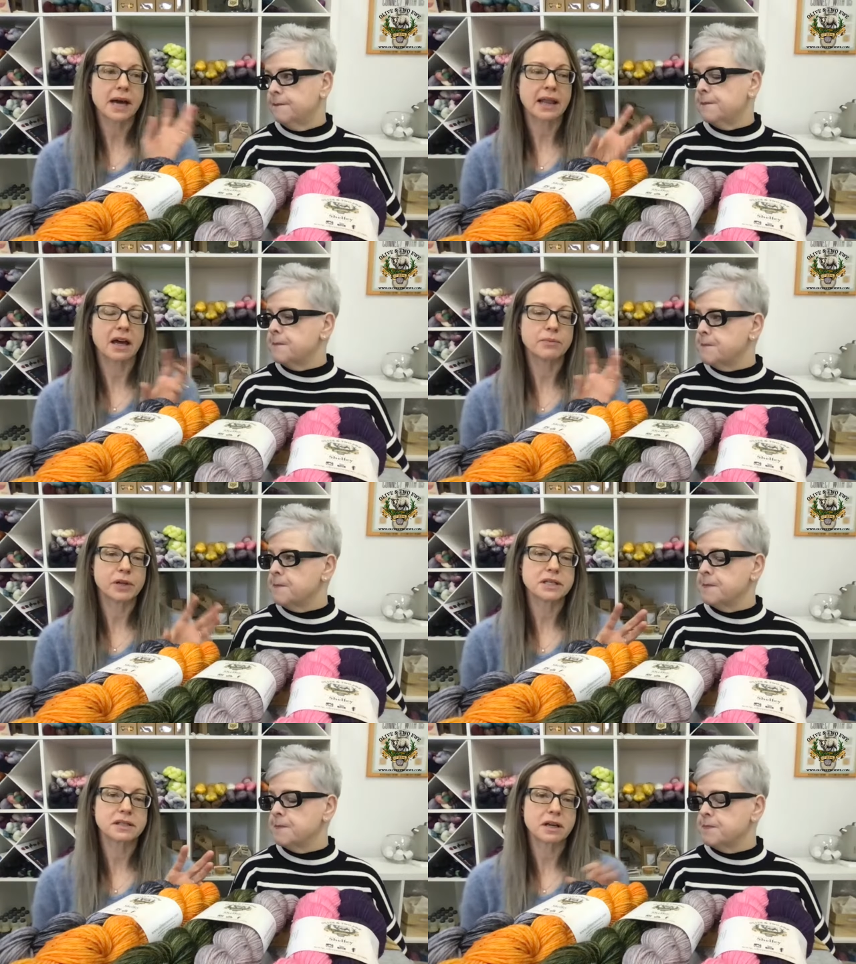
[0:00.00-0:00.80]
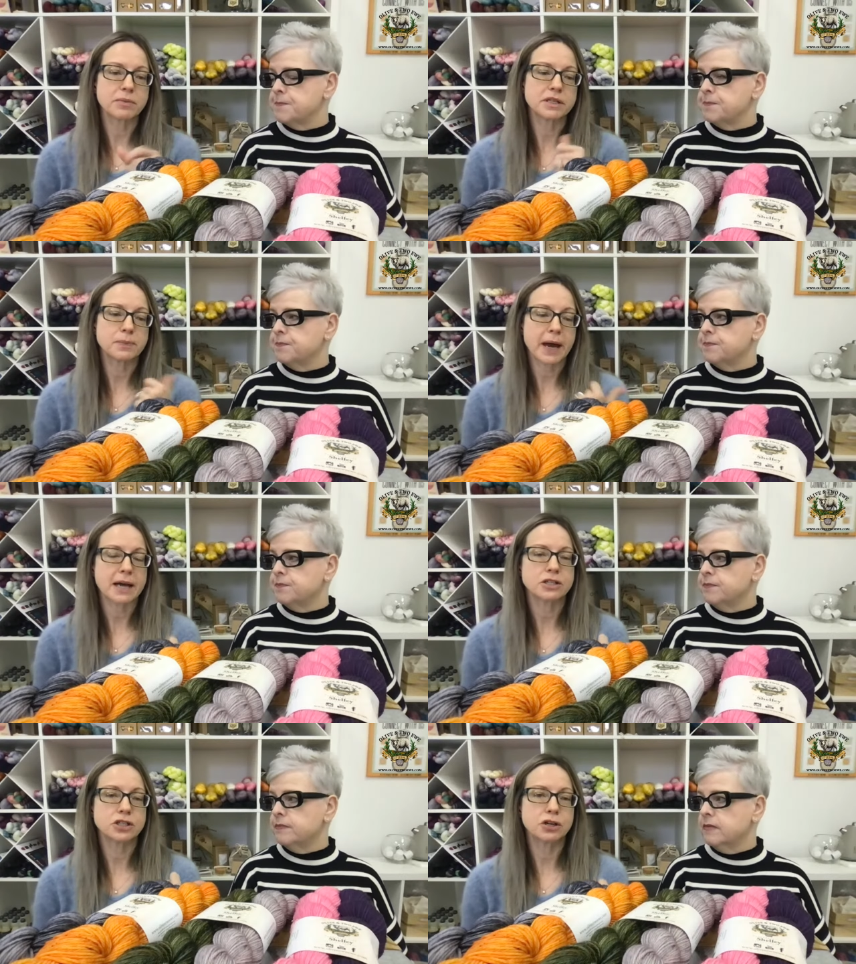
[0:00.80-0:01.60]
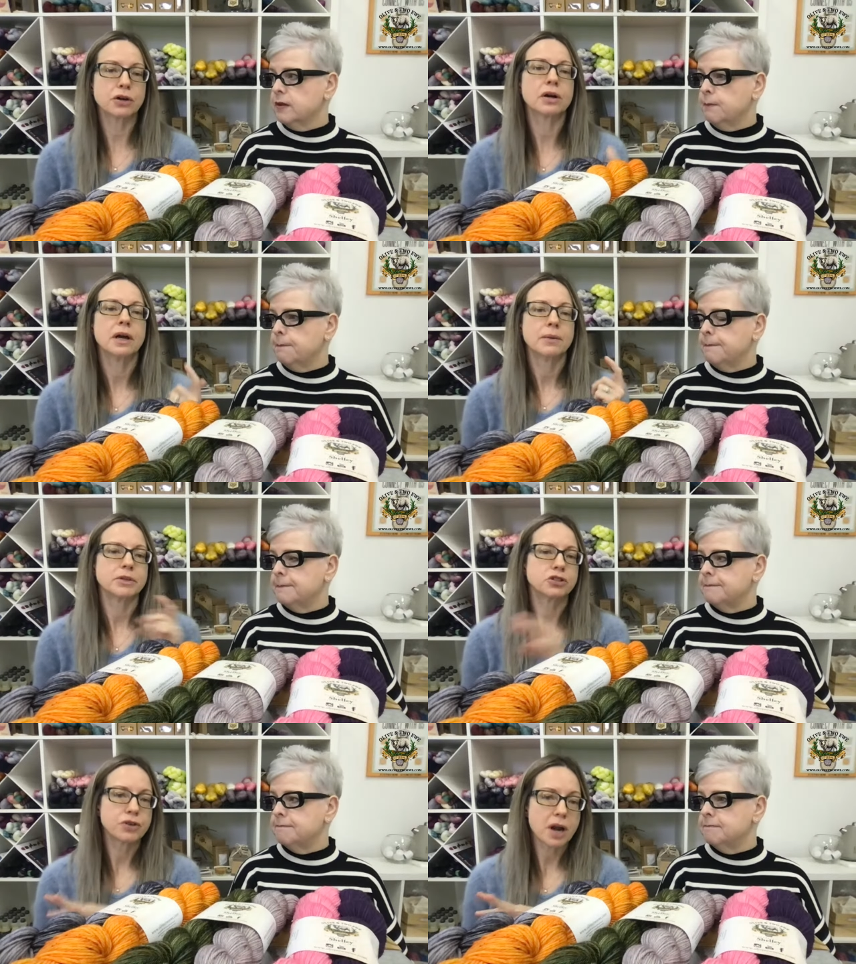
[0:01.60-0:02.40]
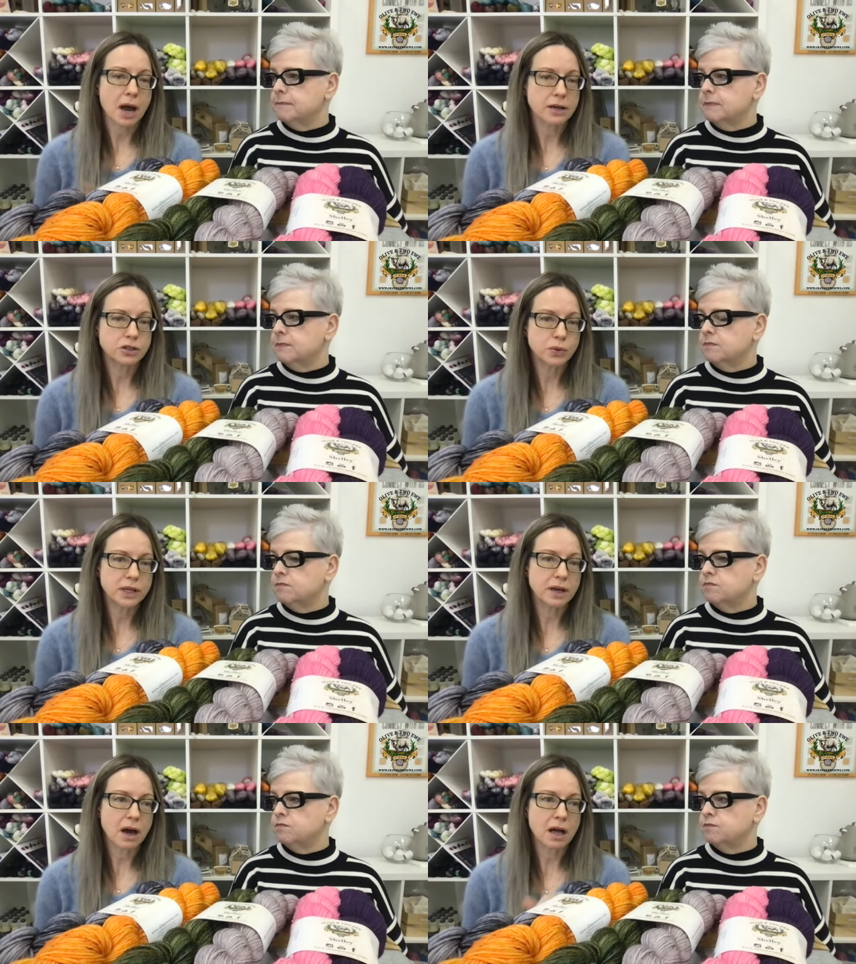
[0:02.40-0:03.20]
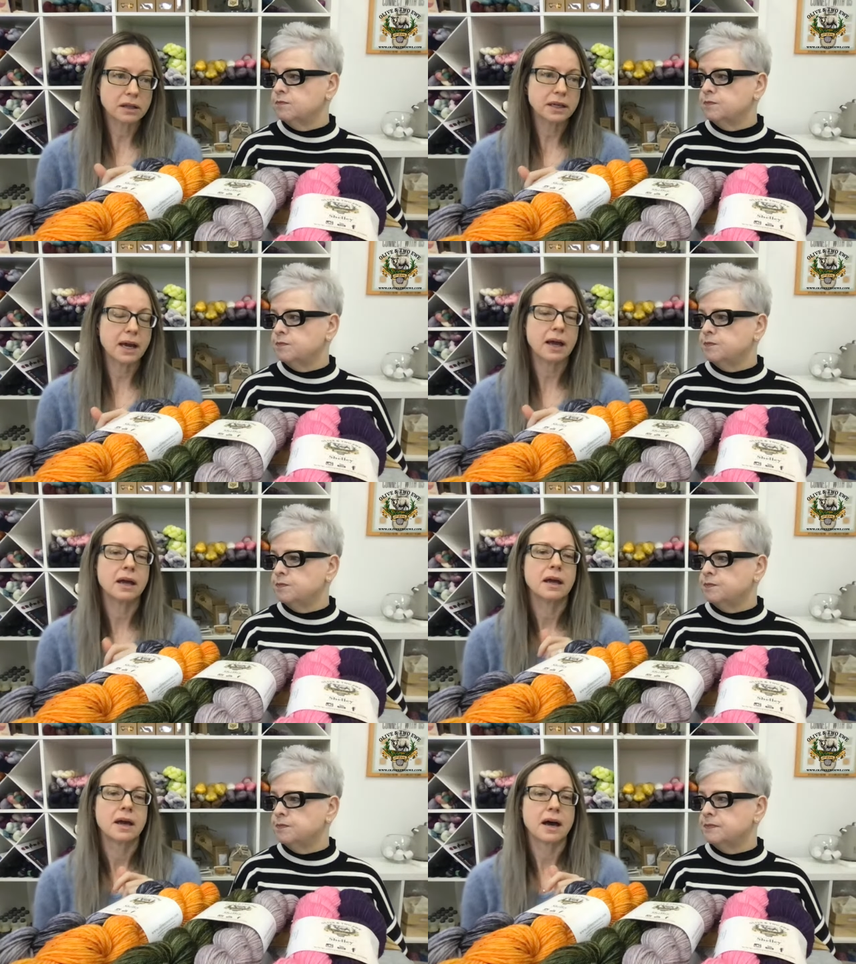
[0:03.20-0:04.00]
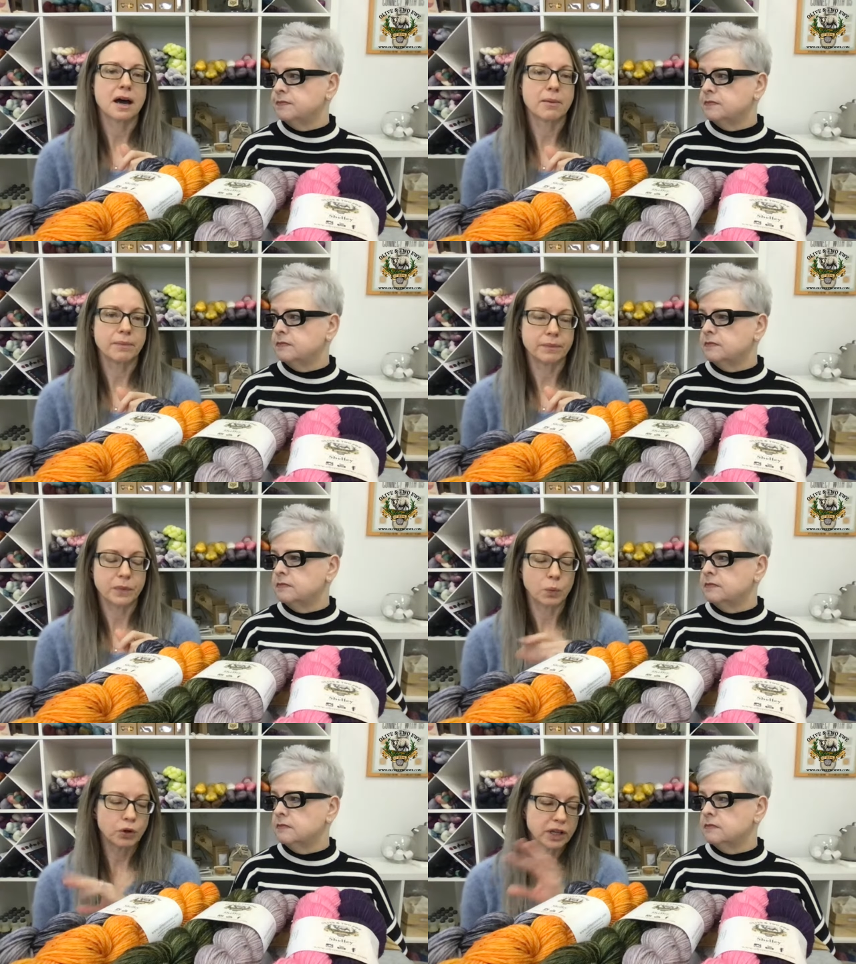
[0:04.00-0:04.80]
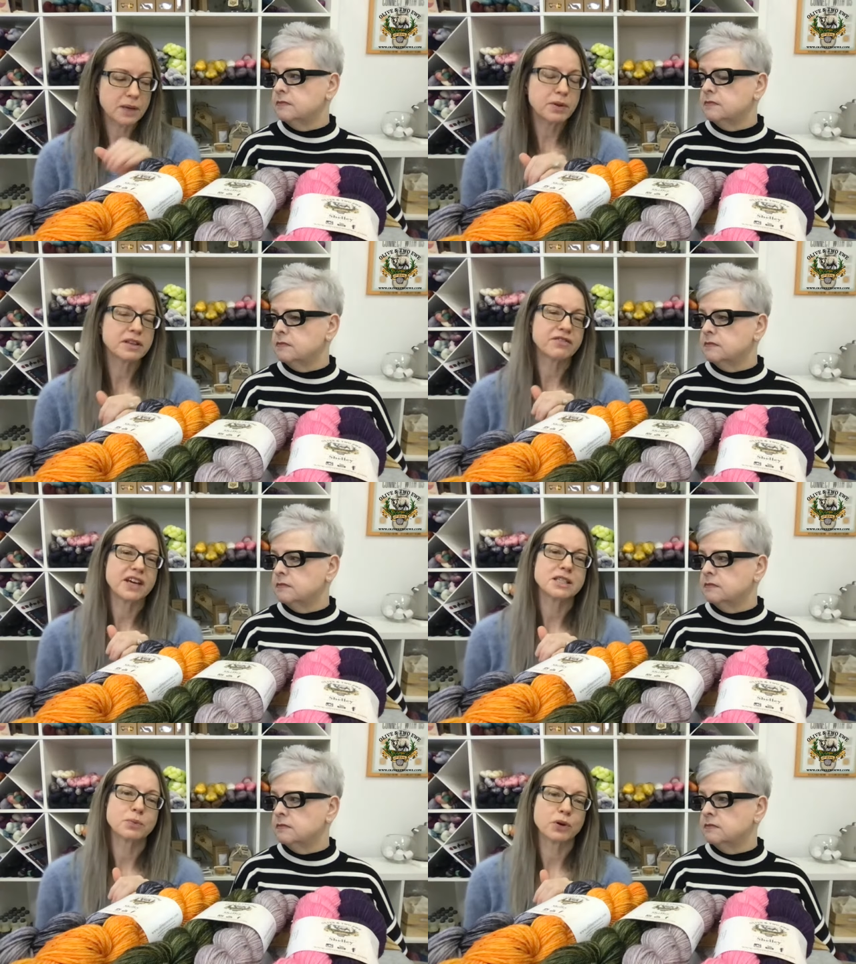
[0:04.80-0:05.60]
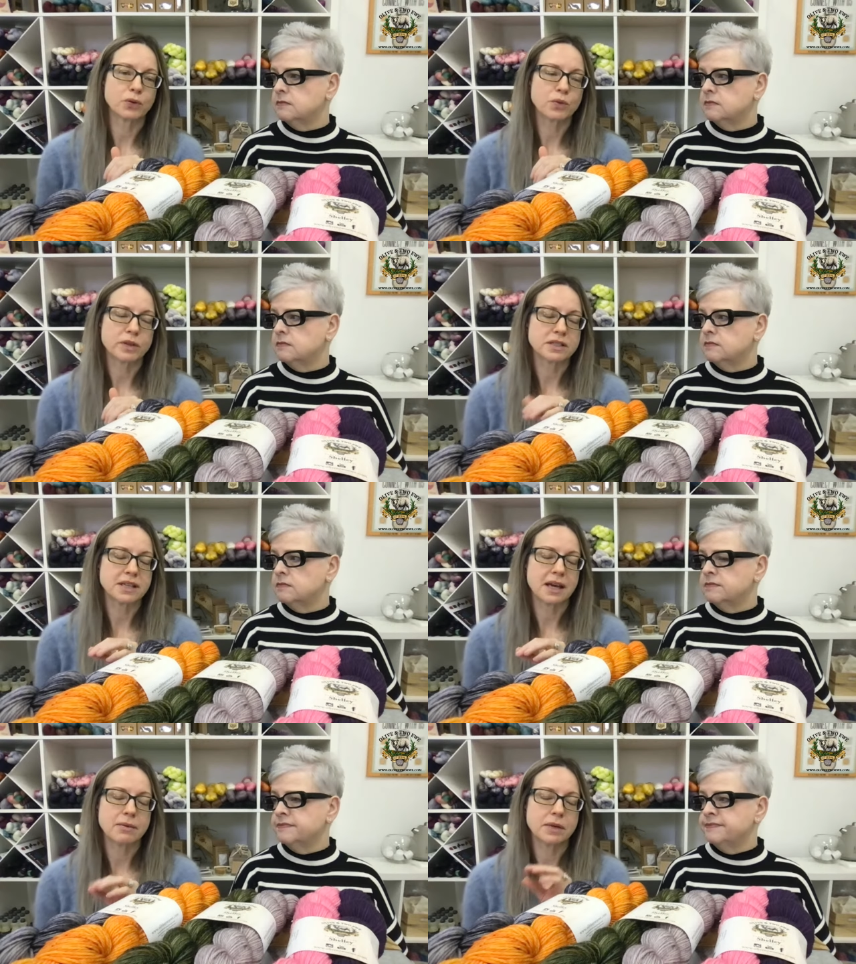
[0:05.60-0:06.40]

Speaker 1: Dye Live Plus Club this past year, but you're not doing the holiday, um, we're keeping the Facebook group the same.